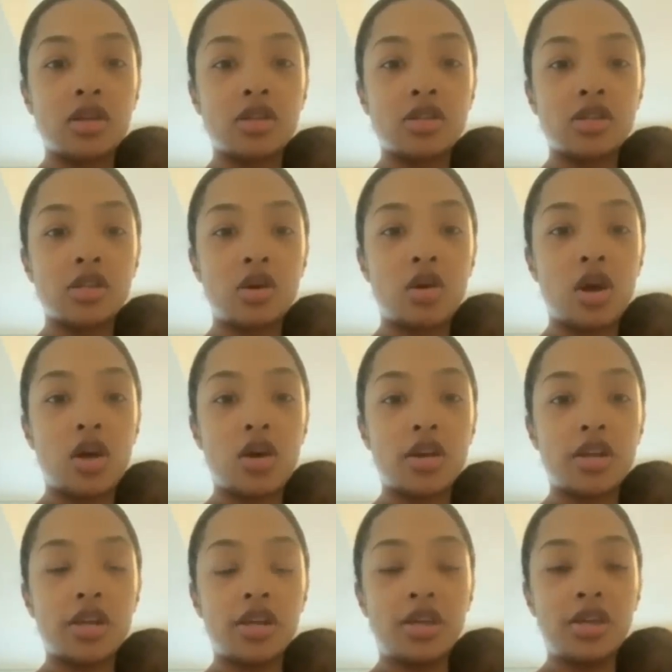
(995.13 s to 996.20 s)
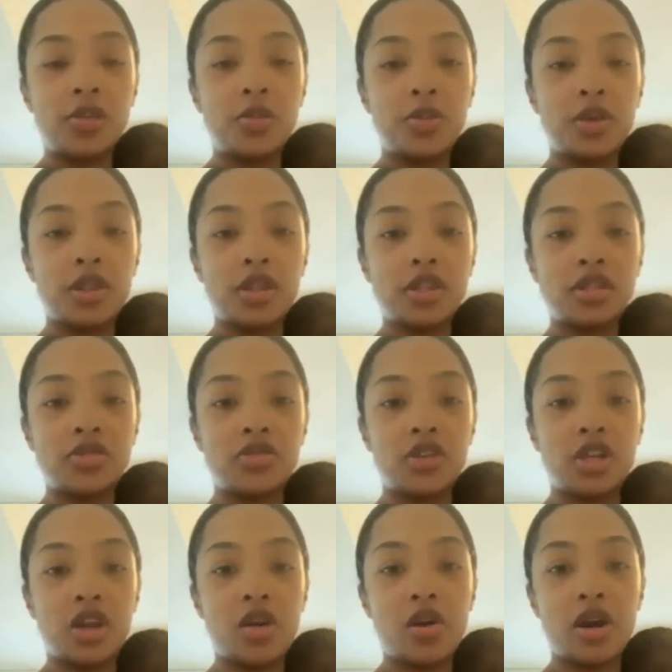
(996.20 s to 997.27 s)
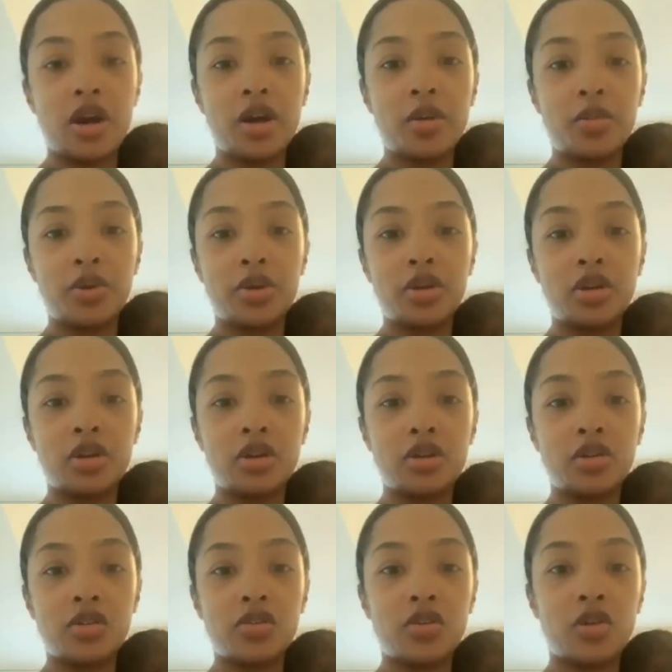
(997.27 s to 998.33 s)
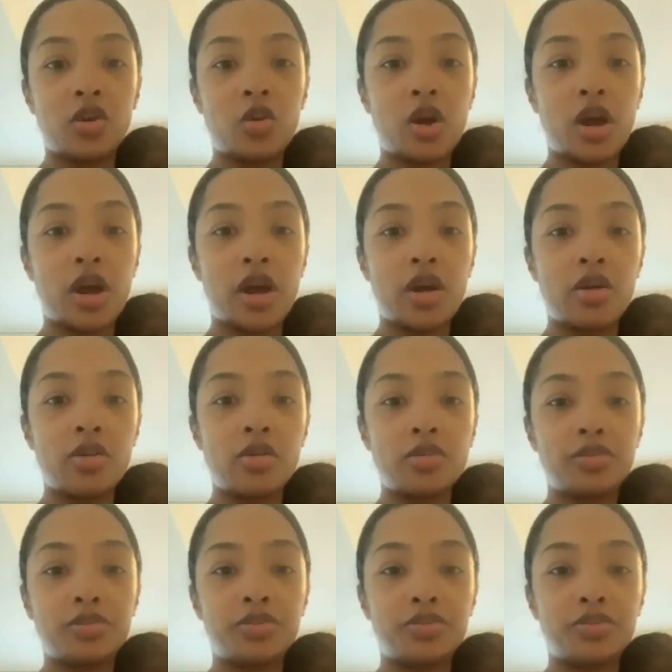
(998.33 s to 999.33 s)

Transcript: So I'll keep this video up for a while.